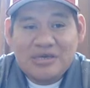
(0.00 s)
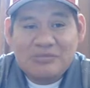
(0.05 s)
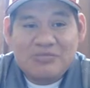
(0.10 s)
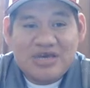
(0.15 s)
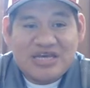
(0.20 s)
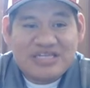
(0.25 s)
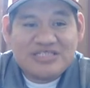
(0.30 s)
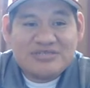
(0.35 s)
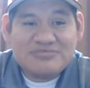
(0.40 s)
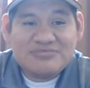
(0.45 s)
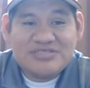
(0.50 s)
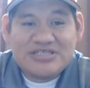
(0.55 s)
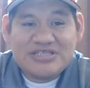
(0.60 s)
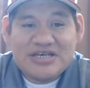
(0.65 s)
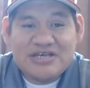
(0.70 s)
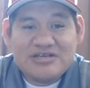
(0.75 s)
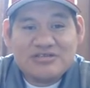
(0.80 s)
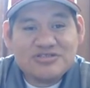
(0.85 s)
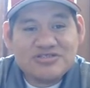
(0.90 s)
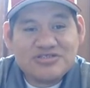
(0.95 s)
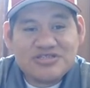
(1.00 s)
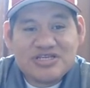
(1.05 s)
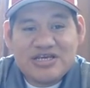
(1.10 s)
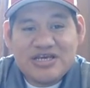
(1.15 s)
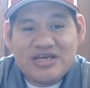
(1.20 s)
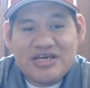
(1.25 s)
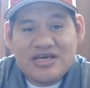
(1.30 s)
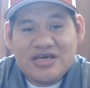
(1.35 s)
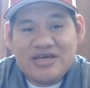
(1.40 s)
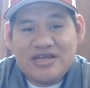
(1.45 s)
make some sales
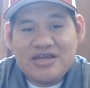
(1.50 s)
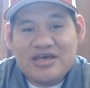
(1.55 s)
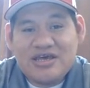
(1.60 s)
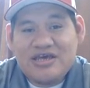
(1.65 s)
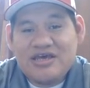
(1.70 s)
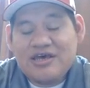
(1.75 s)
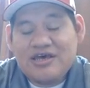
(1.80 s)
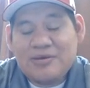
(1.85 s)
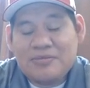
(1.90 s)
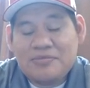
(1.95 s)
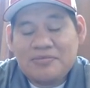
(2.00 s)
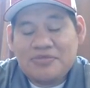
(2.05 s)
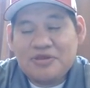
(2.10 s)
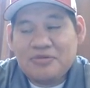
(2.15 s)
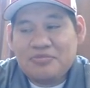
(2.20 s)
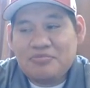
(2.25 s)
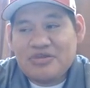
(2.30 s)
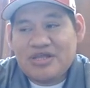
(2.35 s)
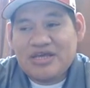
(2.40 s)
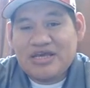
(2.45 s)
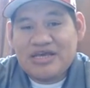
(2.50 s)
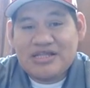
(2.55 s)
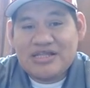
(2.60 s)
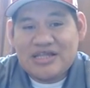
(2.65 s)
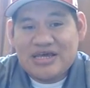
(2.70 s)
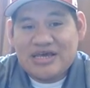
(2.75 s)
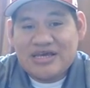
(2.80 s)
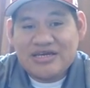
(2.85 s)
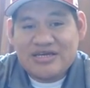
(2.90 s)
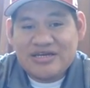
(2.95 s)
in the blank
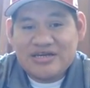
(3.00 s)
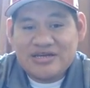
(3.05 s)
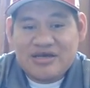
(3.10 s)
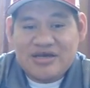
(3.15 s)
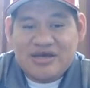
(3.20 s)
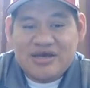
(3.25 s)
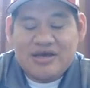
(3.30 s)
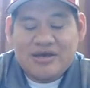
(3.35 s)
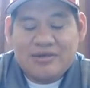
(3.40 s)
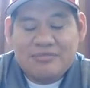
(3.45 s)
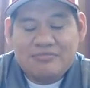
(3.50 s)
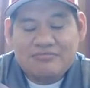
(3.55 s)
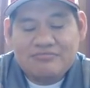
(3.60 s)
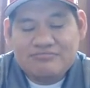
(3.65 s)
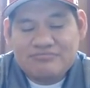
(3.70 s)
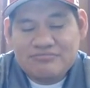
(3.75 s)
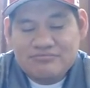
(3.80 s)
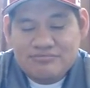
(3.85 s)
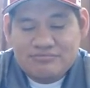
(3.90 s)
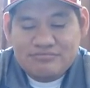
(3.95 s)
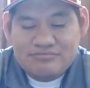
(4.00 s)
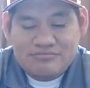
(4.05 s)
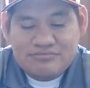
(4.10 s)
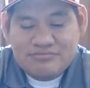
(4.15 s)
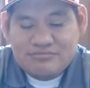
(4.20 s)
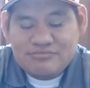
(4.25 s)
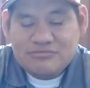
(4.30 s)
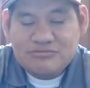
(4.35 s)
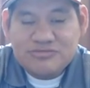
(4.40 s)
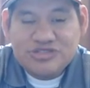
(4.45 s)
line
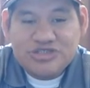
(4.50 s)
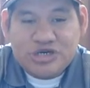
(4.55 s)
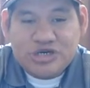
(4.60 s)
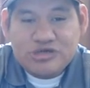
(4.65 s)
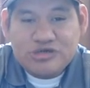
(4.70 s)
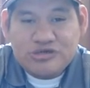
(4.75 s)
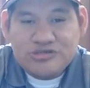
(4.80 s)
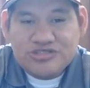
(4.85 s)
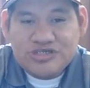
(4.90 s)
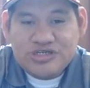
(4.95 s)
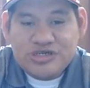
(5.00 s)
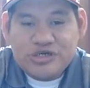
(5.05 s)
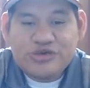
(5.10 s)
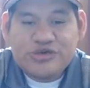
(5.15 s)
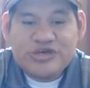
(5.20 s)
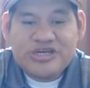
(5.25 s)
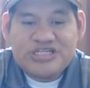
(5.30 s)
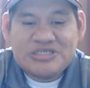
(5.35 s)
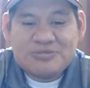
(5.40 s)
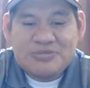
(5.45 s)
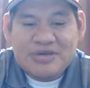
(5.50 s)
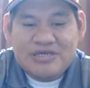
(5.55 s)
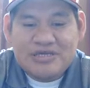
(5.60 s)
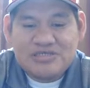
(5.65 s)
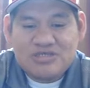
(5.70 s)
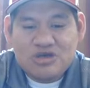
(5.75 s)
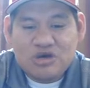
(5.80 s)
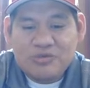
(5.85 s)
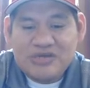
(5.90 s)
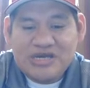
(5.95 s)
journals and
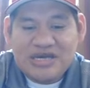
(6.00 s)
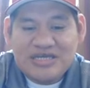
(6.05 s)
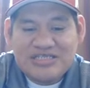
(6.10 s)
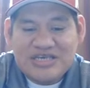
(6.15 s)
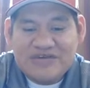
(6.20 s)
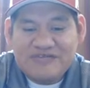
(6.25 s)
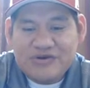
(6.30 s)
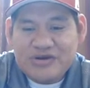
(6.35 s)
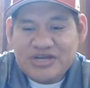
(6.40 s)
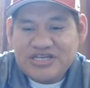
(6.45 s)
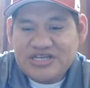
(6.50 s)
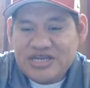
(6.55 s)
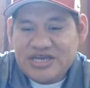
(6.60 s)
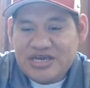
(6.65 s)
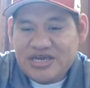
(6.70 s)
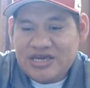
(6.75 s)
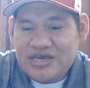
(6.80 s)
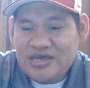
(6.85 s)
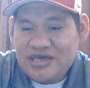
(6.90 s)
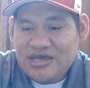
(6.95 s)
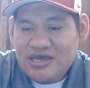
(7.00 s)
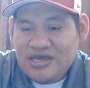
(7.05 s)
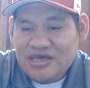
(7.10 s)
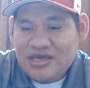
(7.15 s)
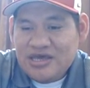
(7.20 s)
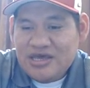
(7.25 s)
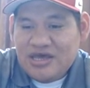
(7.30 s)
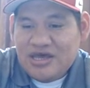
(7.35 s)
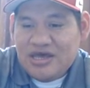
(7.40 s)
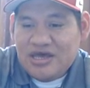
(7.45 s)
Createspace. I hope you guys have a great day.
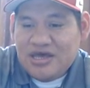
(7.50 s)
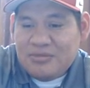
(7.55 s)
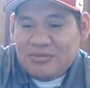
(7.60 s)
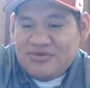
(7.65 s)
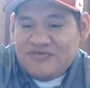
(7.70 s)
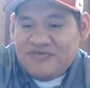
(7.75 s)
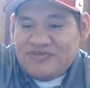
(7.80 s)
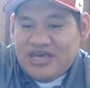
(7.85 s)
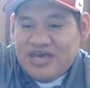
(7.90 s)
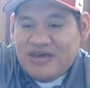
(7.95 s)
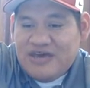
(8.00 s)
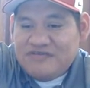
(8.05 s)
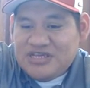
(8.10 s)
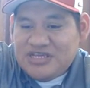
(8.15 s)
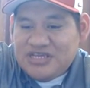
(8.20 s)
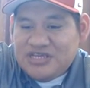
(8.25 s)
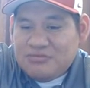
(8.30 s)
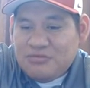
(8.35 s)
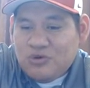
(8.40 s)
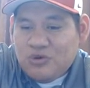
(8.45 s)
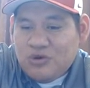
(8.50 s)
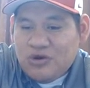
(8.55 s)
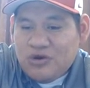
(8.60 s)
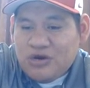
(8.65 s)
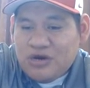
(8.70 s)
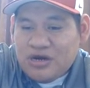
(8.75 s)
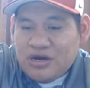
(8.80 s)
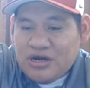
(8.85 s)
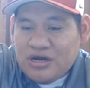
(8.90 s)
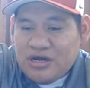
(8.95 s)
If you have any
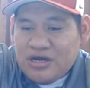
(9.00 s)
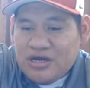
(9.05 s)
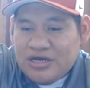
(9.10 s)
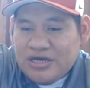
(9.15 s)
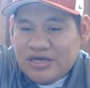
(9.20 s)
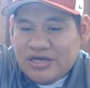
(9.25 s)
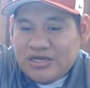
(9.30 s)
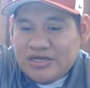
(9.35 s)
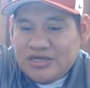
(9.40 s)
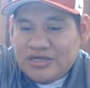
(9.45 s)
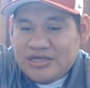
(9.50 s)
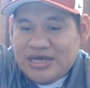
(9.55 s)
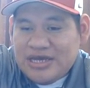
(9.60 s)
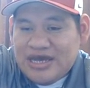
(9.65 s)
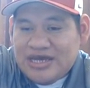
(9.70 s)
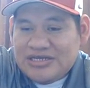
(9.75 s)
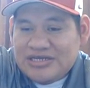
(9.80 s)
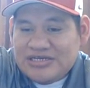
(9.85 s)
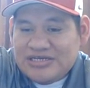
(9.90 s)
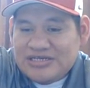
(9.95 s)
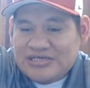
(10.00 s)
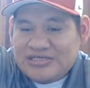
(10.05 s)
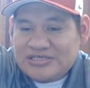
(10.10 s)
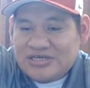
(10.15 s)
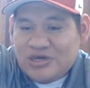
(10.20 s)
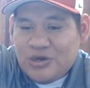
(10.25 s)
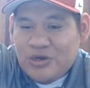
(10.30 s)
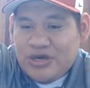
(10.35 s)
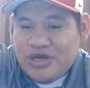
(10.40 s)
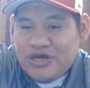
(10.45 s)
more ideas,
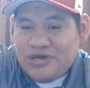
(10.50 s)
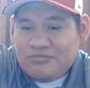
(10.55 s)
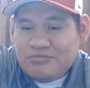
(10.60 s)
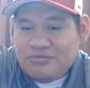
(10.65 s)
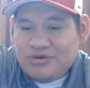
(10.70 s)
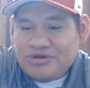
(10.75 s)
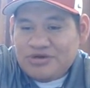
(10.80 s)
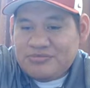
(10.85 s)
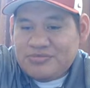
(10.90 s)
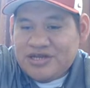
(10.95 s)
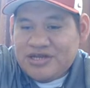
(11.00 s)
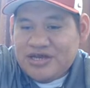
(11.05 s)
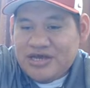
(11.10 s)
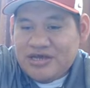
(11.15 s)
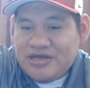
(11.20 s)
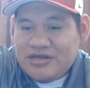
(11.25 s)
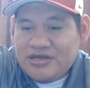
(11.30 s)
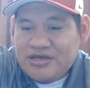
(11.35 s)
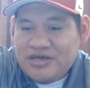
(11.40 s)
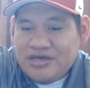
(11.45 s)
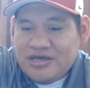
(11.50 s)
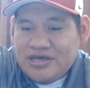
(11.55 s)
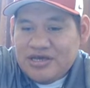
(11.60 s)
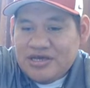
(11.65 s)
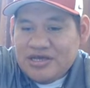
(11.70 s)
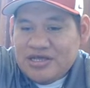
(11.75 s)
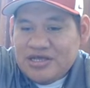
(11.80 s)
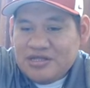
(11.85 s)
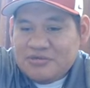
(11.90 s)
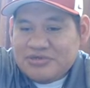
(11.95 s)
go ahead and put them down.
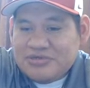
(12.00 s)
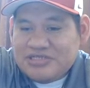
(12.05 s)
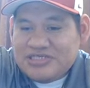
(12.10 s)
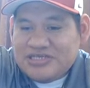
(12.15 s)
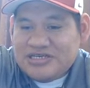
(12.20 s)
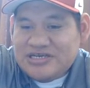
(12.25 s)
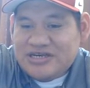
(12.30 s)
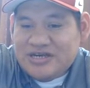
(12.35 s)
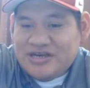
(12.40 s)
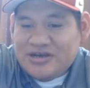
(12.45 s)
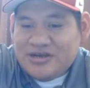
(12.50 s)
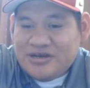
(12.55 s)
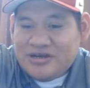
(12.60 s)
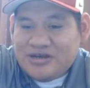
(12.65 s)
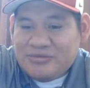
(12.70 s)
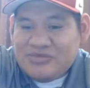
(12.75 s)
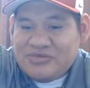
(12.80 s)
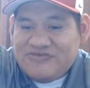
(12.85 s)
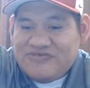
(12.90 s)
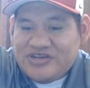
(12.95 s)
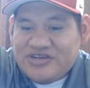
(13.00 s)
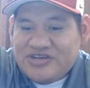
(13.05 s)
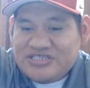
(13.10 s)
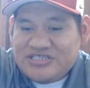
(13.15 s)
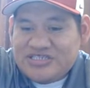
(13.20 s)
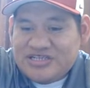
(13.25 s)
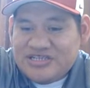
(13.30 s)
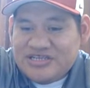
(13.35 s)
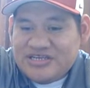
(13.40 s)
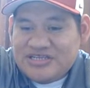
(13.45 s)
Let me see here. Let me
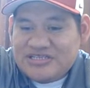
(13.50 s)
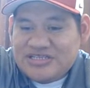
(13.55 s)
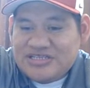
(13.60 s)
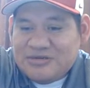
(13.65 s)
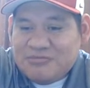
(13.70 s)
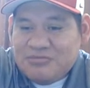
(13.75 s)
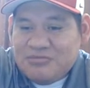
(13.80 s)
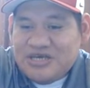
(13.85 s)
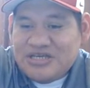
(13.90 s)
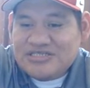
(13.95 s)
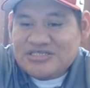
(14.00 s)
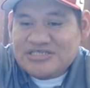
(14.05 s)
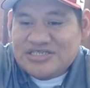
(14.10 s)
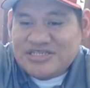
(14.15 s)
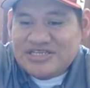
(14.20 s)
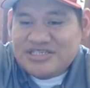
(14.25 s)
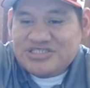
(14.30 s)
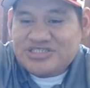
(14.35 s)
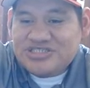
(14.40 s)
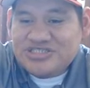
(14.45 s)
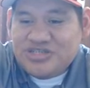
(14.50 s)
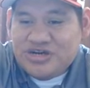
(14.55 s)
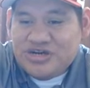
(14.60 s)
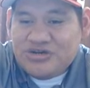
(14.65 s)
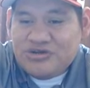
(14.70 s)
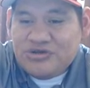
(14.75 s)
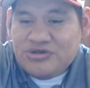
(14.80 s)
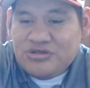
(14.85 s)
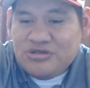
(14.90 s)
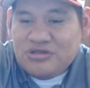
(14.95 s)
finish the list. A men's list
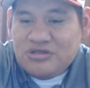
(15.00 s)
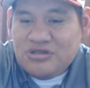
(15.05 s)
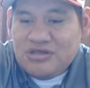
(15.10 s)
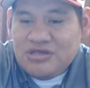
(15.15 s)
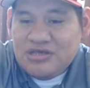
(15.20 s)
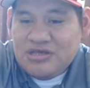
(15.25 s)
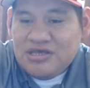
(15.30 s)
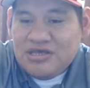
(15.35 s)
journal,